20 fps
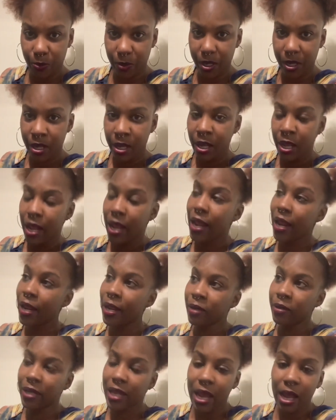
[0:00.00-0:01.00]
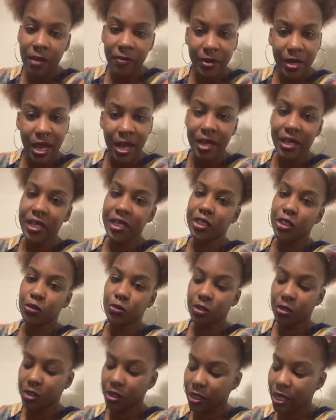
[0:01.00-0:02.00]
um, do not pay
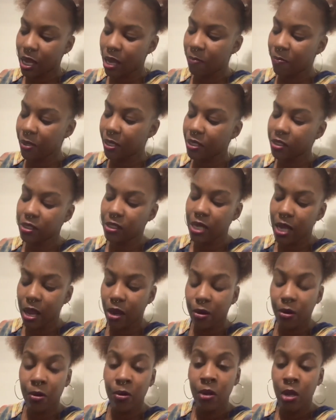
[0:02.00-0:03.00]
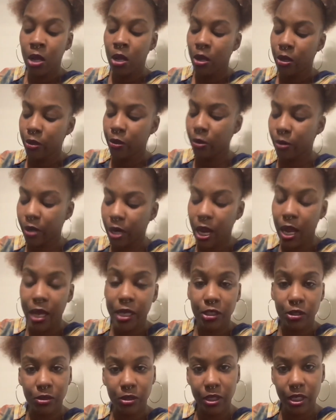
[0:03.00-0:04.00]
Calvin no attention. It's actually a couple other
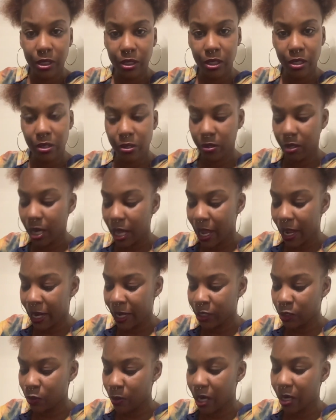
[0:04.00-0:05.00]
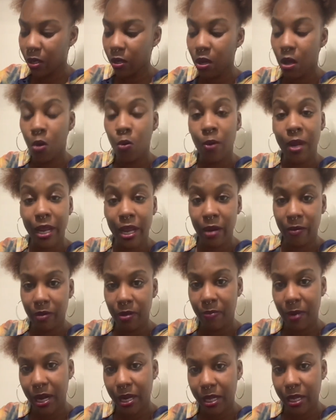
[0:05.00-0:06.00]
people I could say, but I don't.
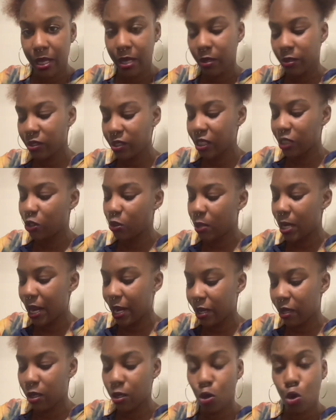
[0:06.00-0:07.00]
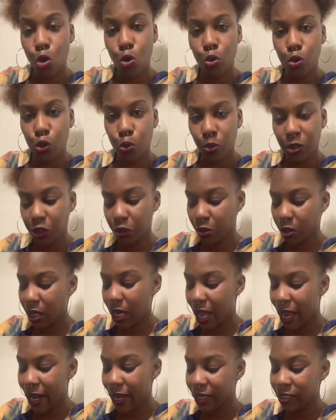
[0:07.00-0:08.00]
They they know better.
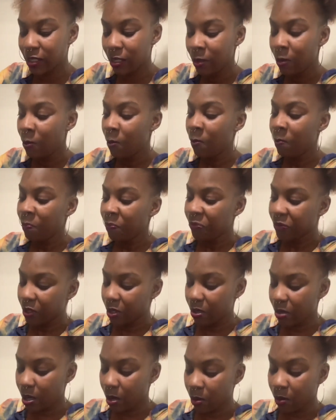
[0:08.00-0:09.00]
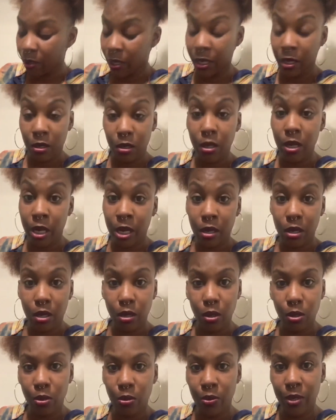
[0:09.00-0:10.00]
Calvin don't, cause he's
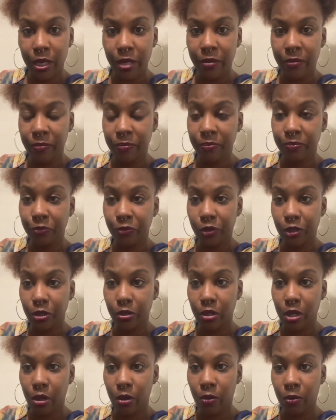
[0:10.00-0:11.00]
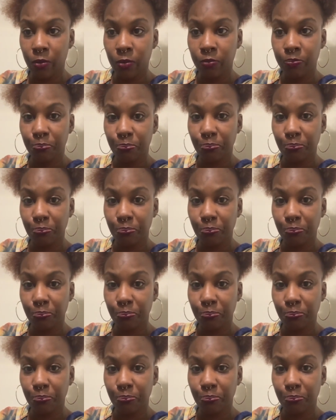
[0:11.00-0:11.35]
retarded and he's stupid.